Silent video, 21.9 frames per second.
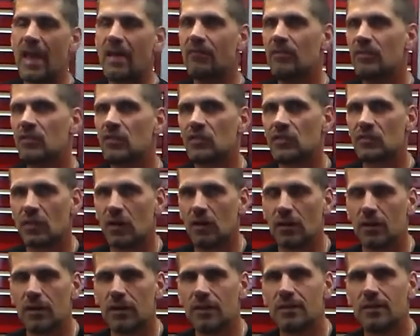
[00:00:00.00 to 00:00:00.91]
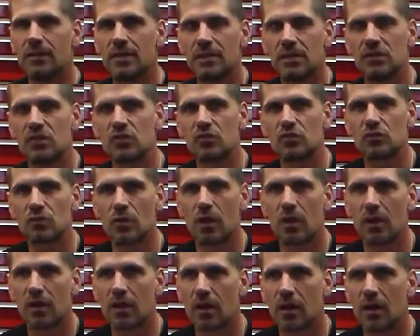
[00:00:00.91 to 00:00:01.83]
haven't started this
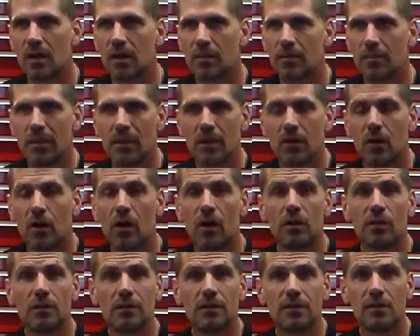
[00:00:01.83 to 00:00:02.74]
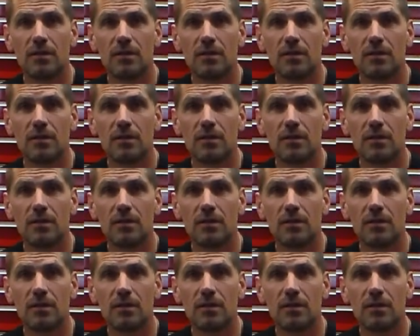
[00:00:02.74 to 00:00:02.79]
truck up at all